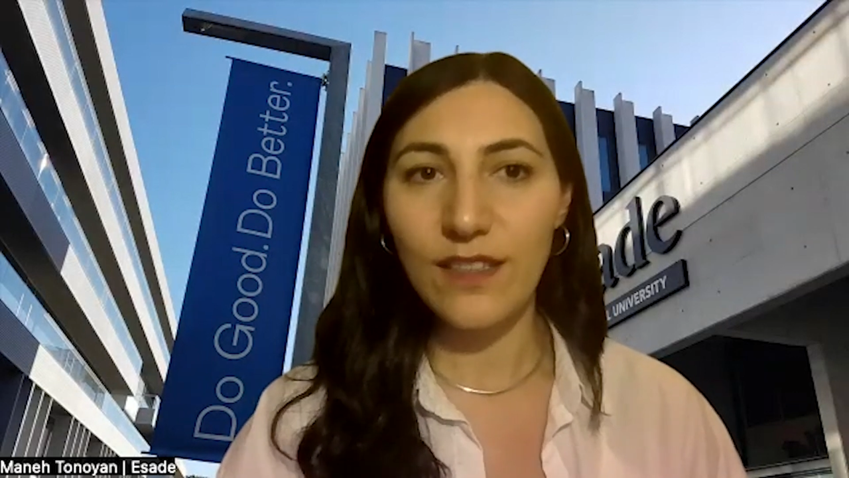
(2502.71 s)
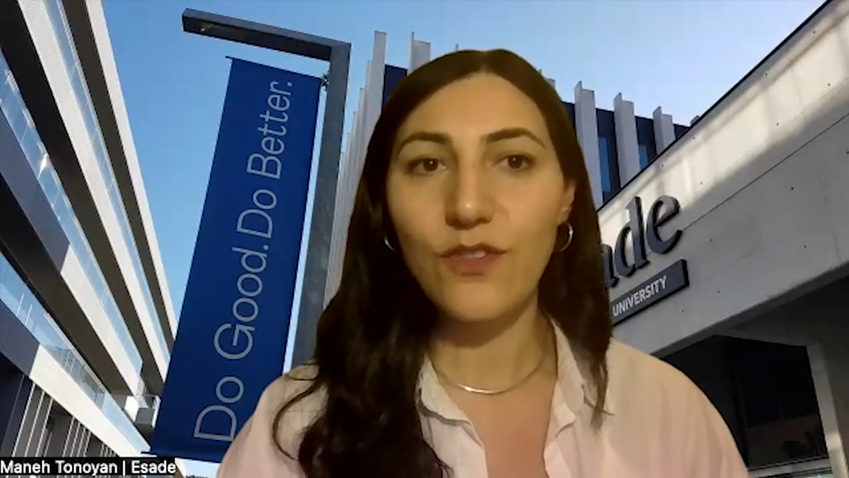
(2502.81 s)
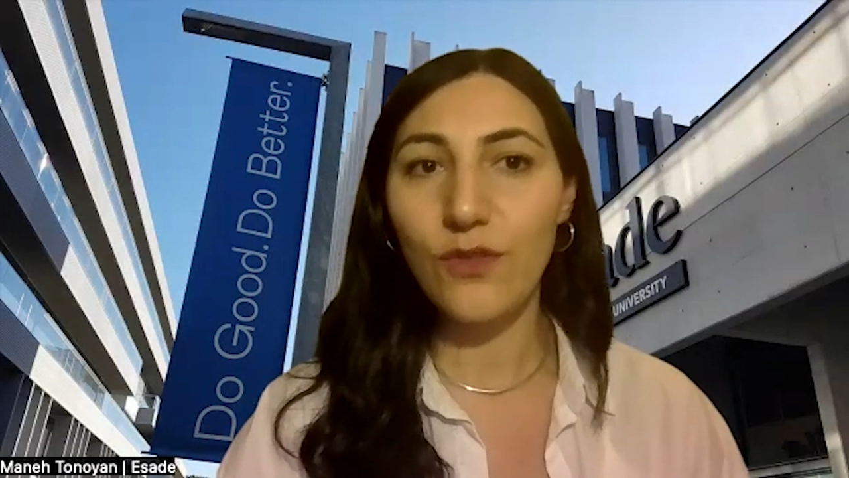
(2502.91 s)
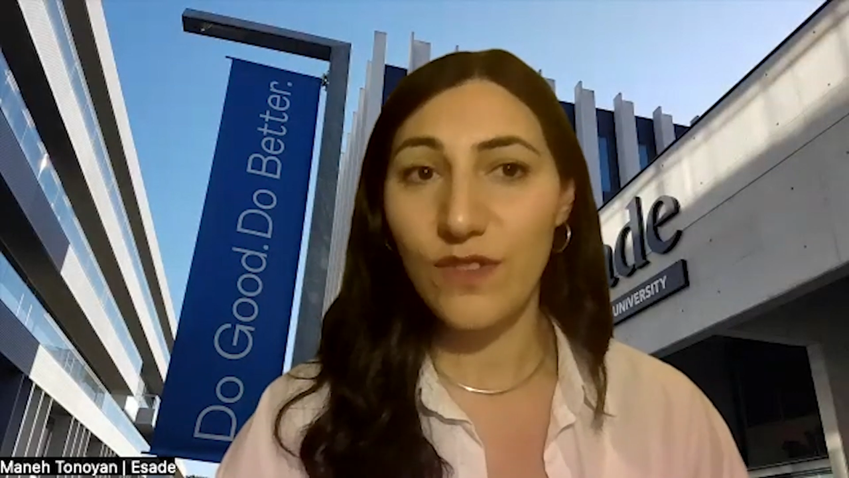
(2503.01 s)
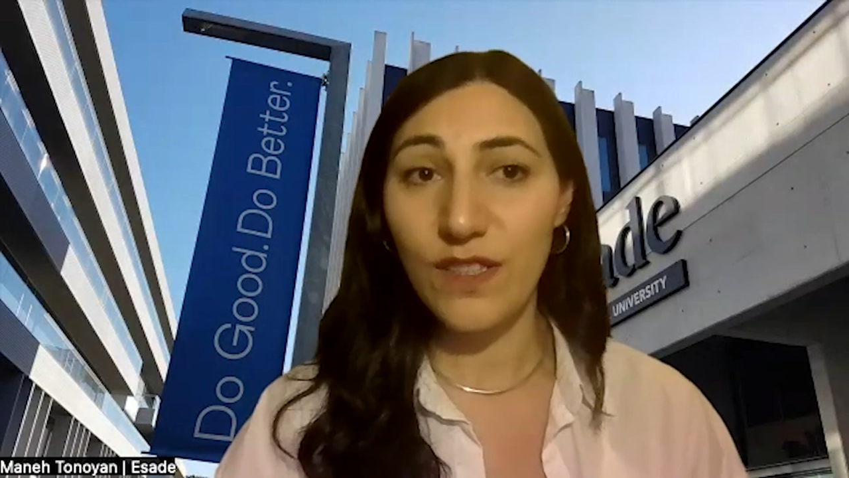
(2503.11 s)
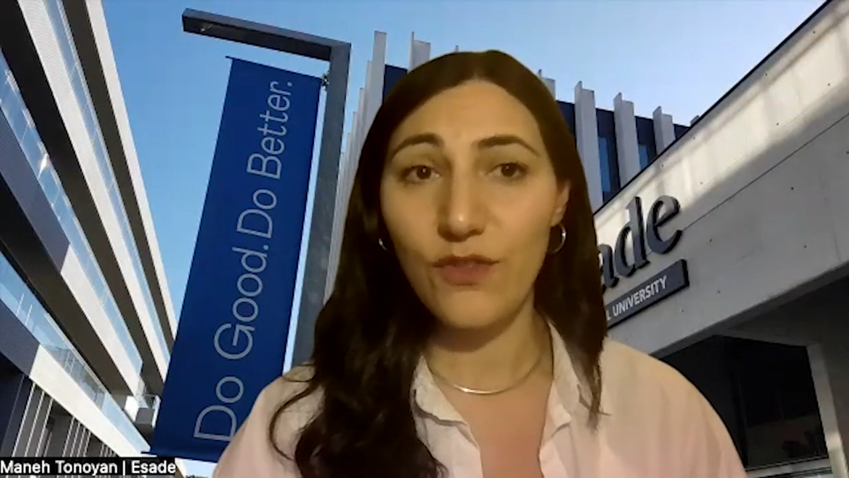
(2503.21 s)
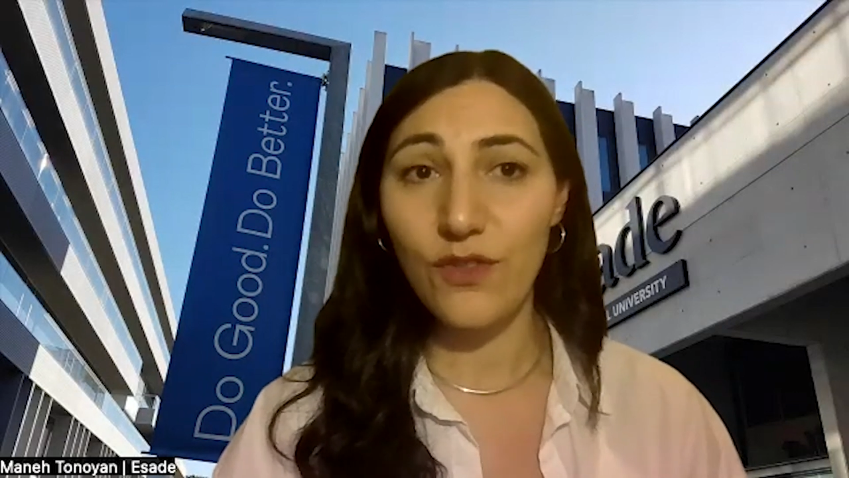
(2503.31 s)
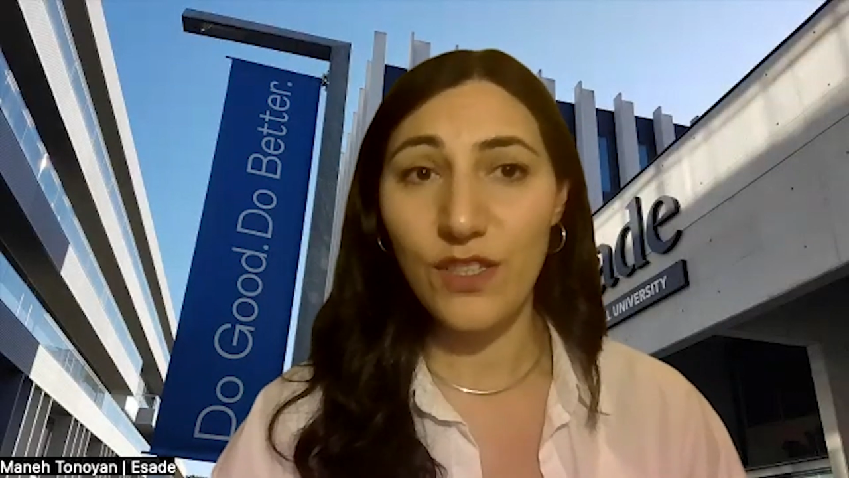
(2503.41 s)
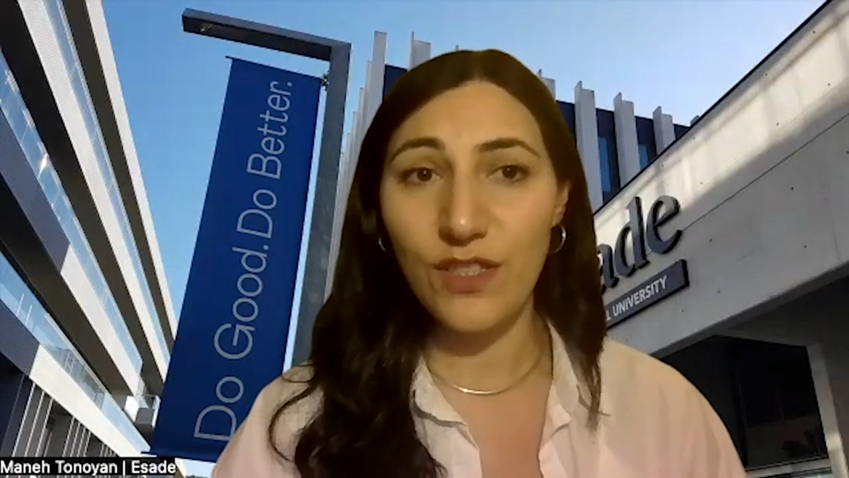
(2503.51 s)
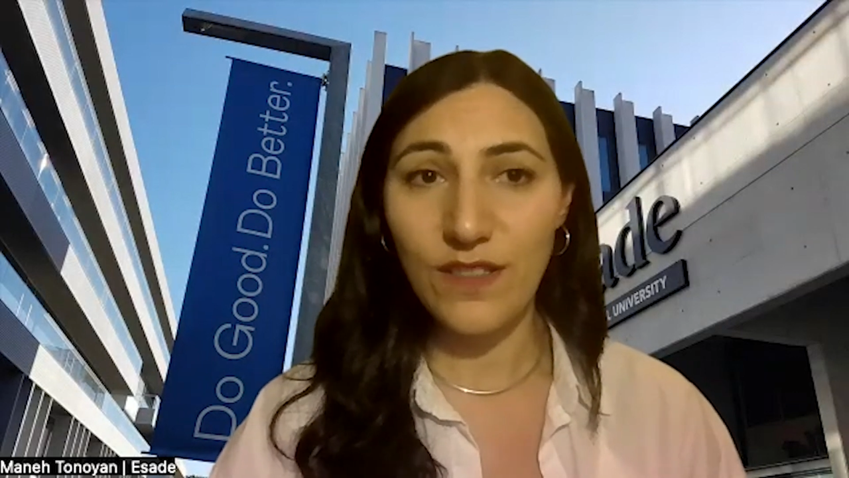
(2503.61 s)
in the student's
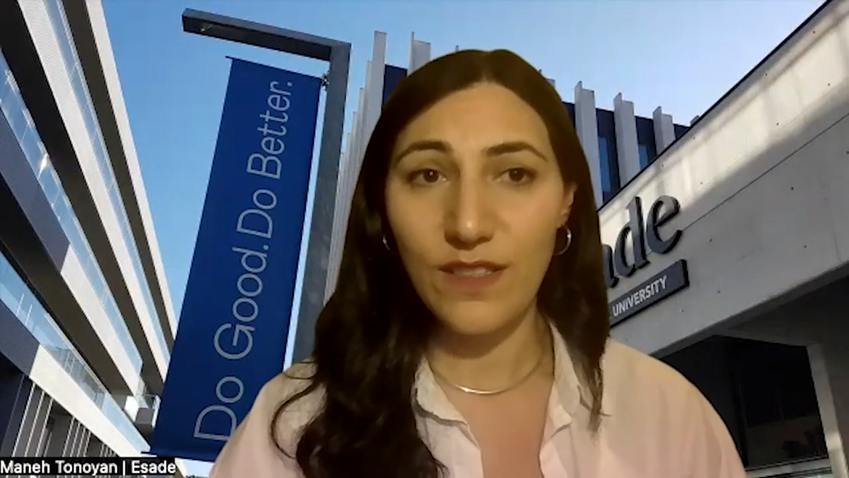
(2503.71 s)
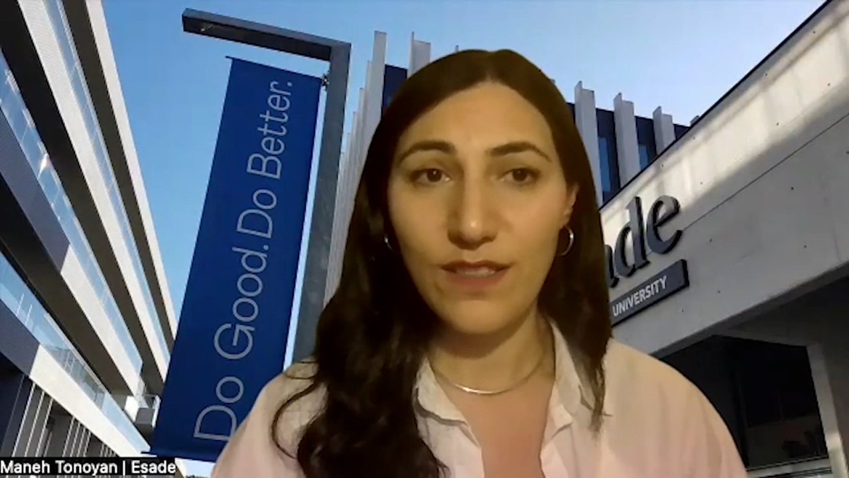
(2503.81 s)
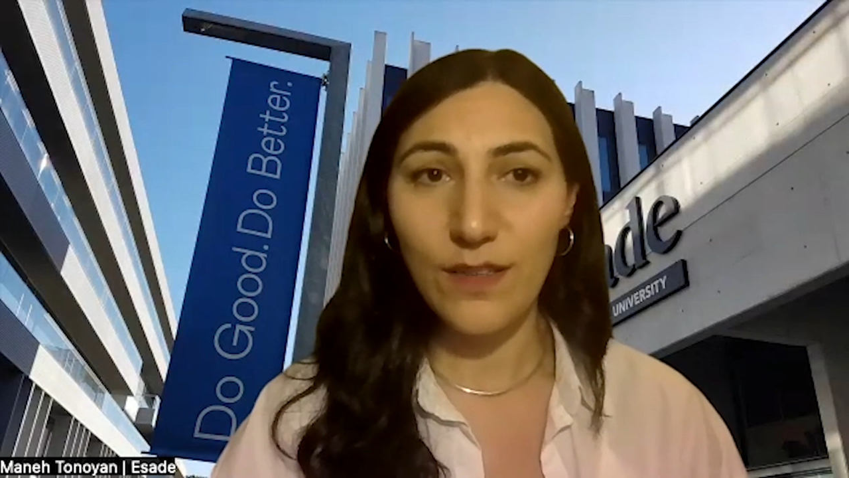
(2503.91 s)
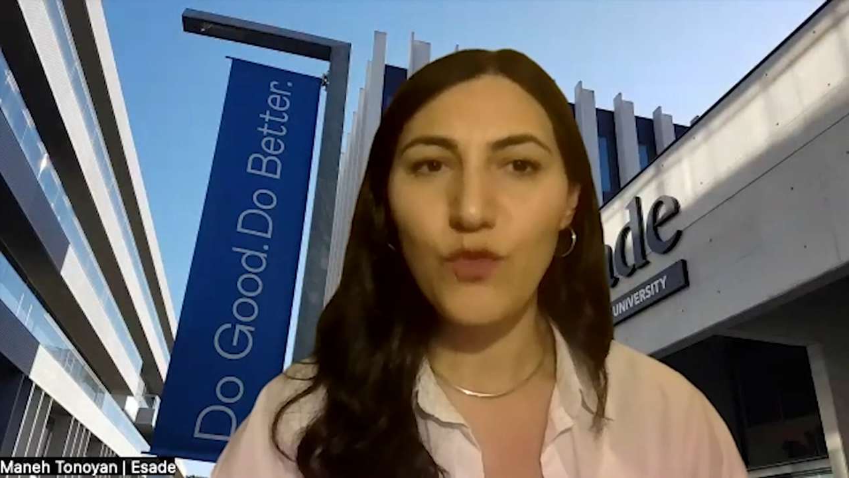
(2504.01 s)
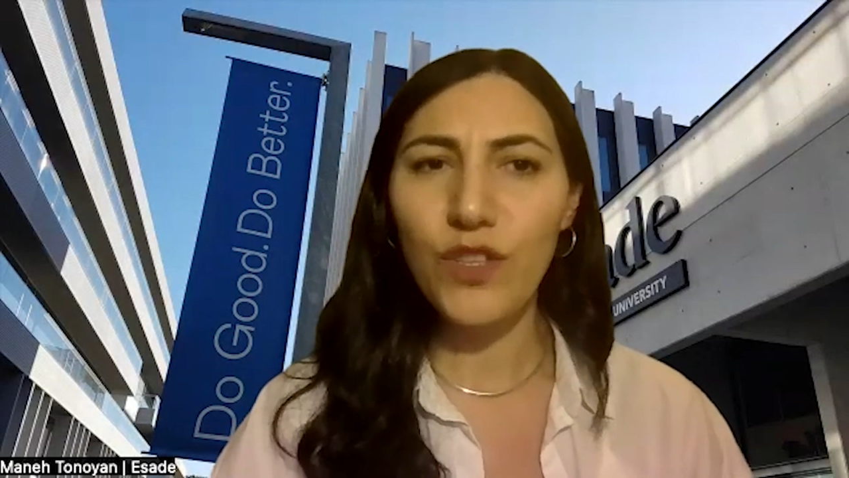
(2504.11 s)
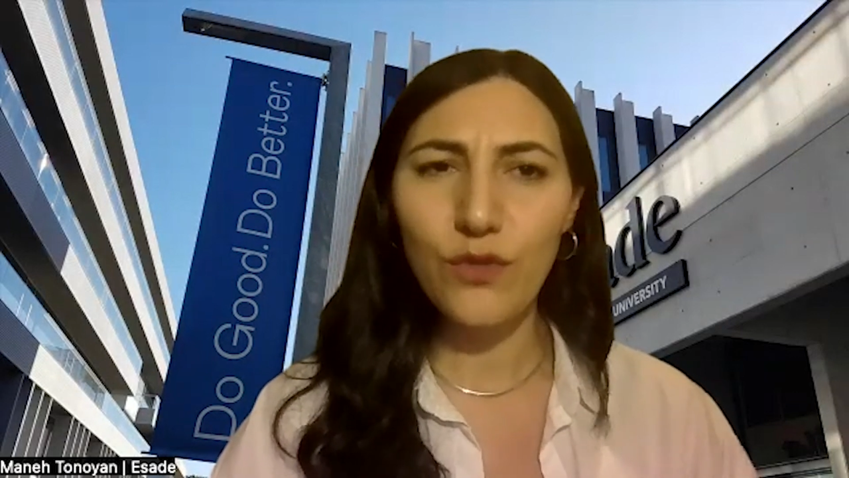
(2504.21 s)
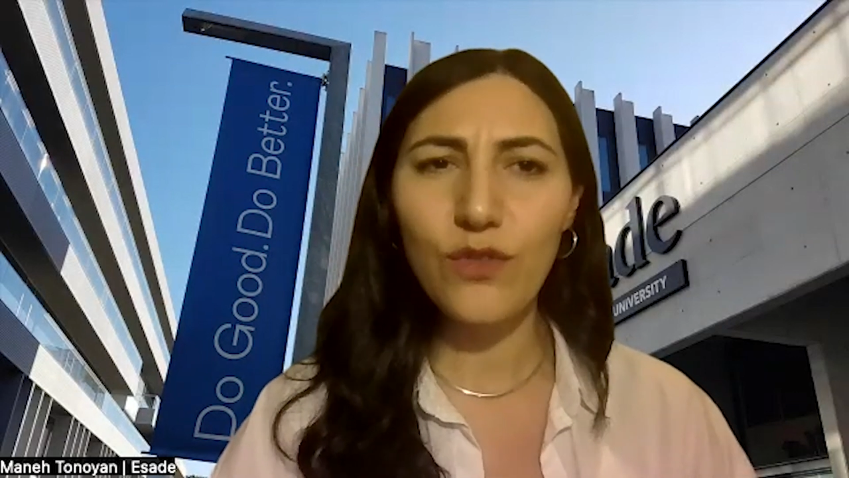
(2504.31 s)
education system.